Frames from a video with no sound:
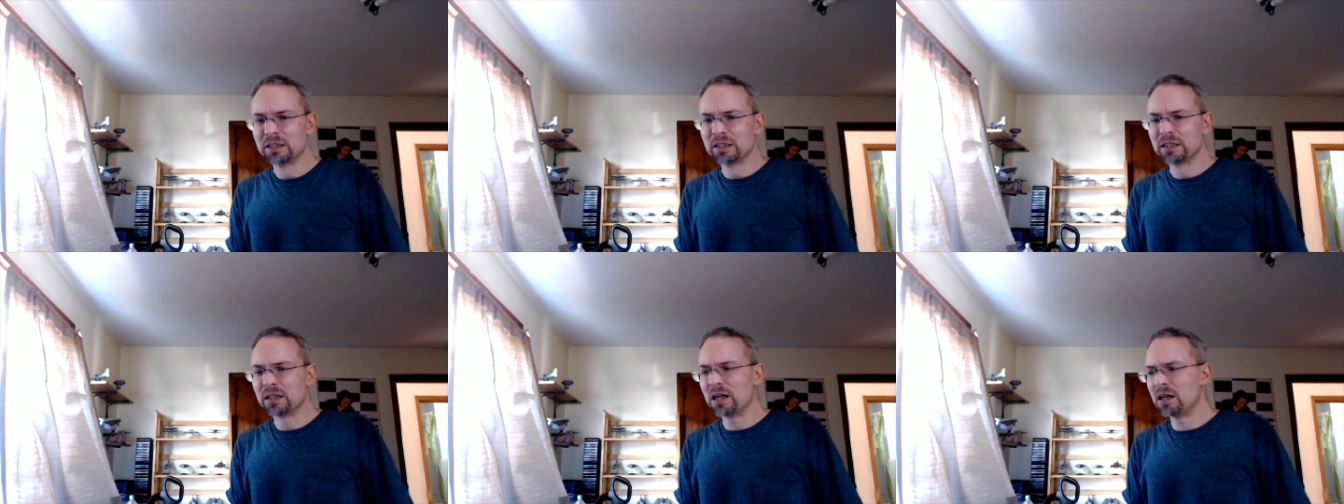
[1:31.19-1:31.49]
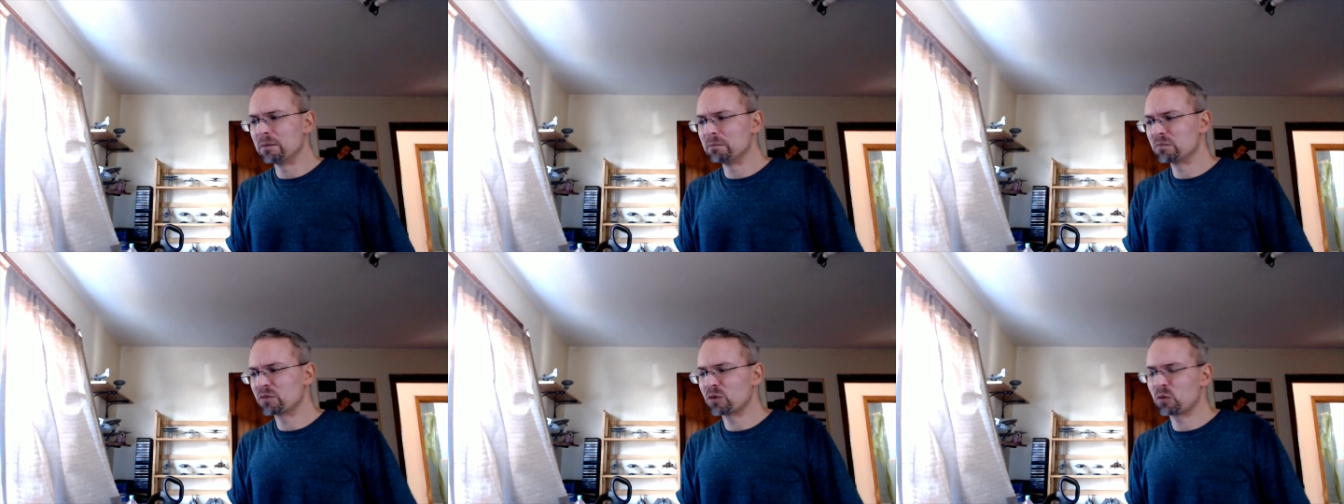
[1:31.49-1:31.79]

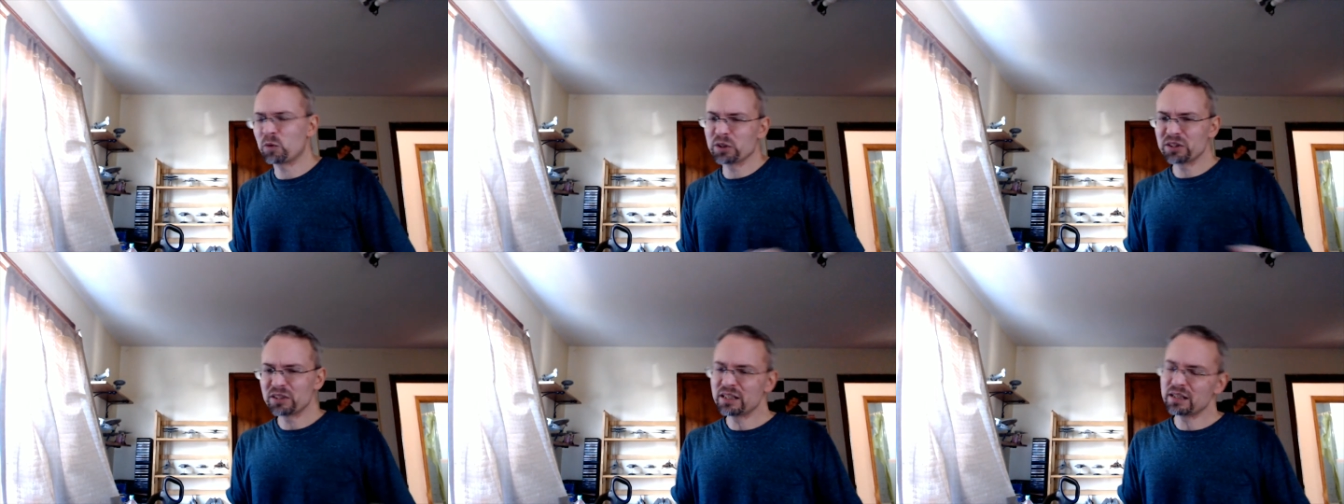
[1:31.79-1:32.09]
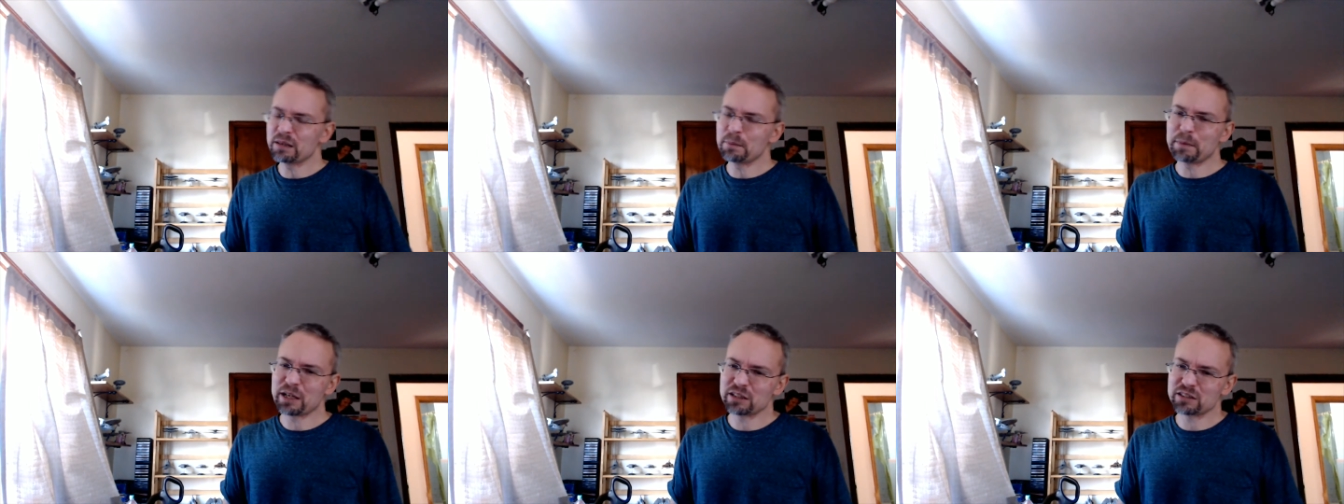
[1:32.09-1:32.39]
The weird thing
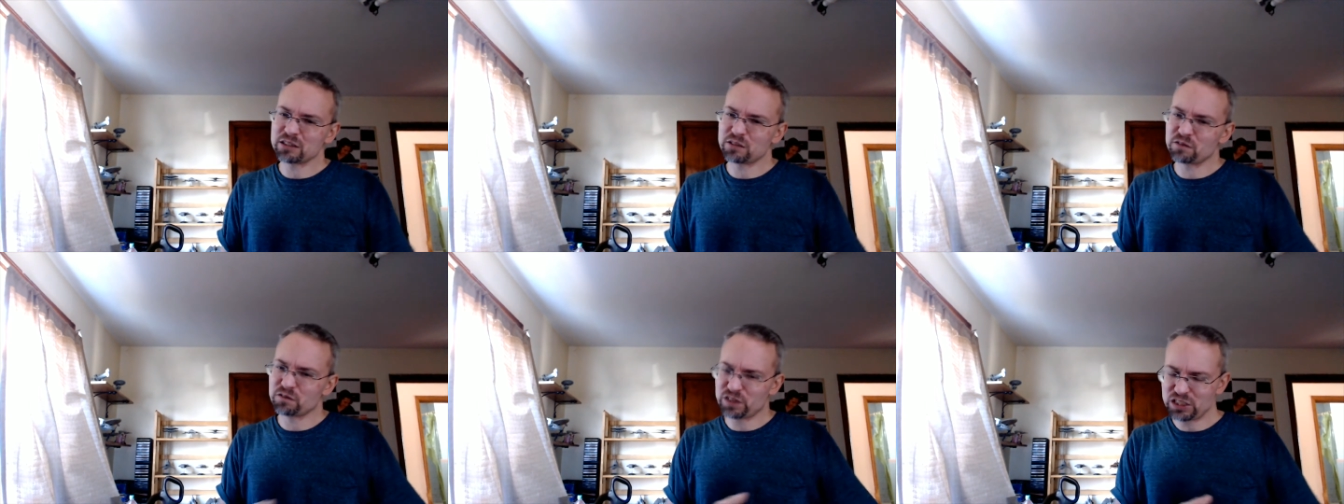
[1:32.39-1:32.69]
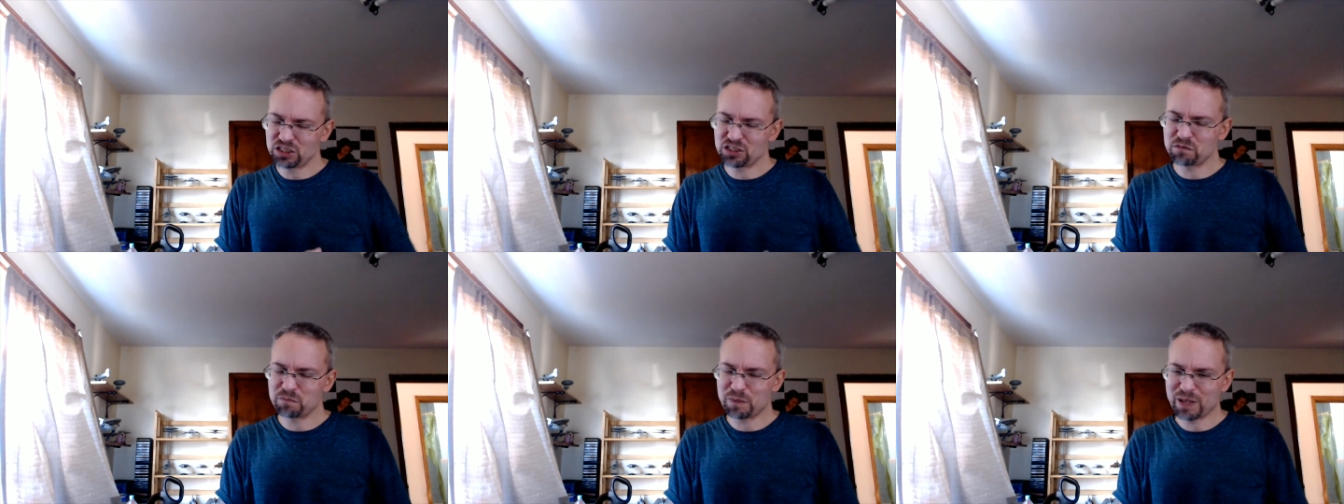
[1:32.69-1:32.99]
about the
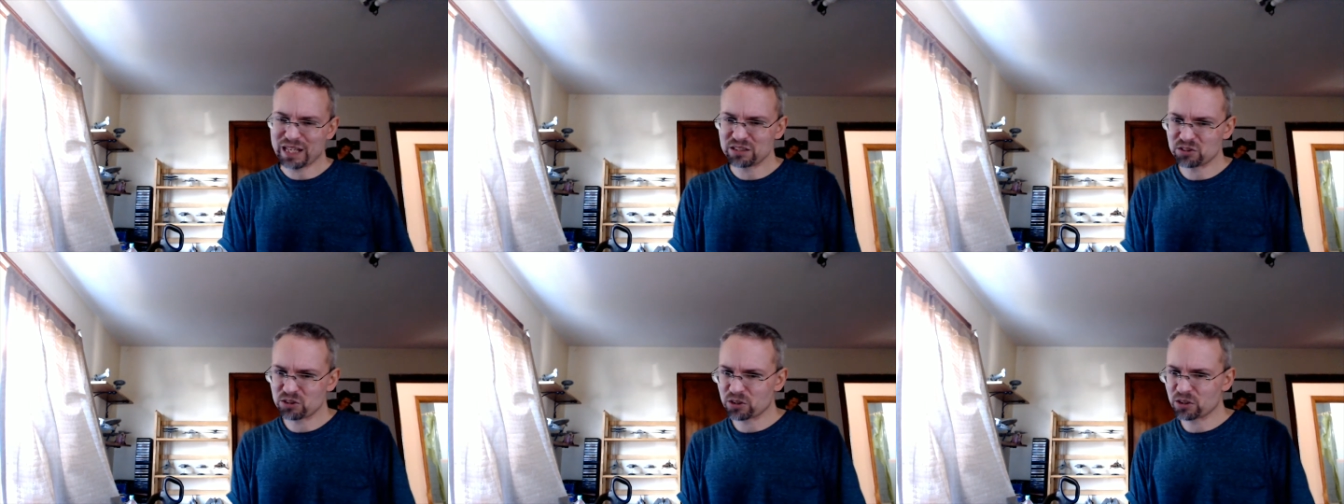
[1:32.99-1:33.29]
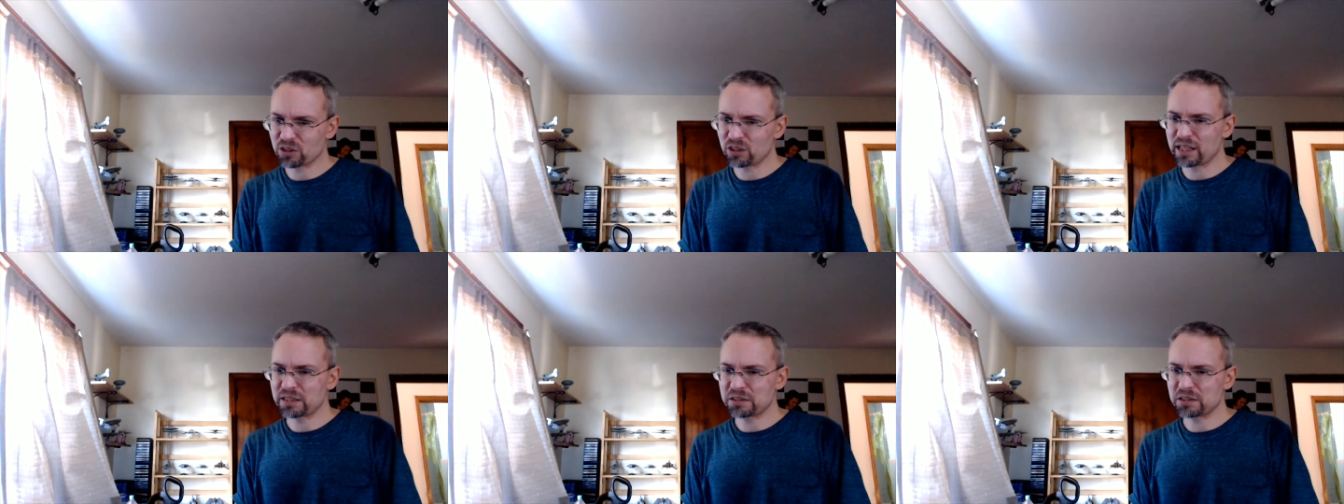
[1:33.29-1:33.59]
vintage Battlestar
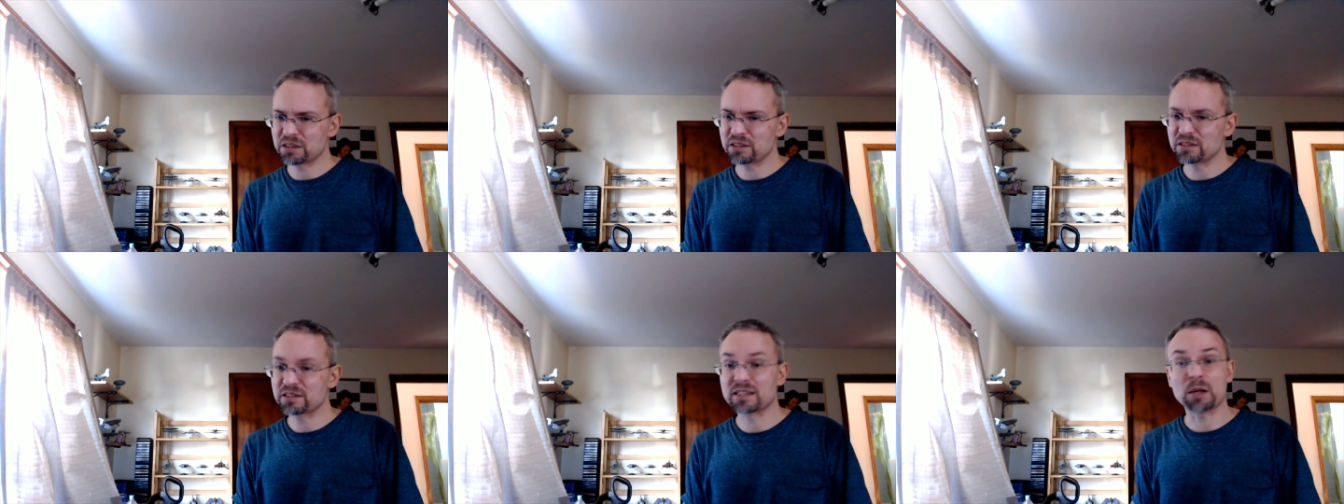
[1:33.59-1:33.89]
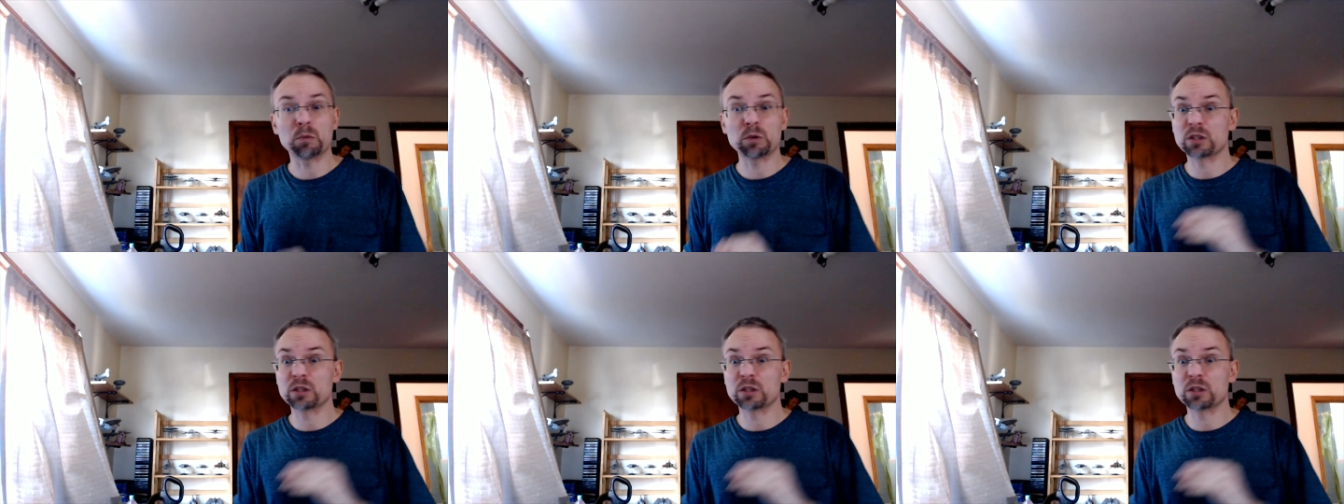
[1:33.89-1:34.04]
Galactica is they went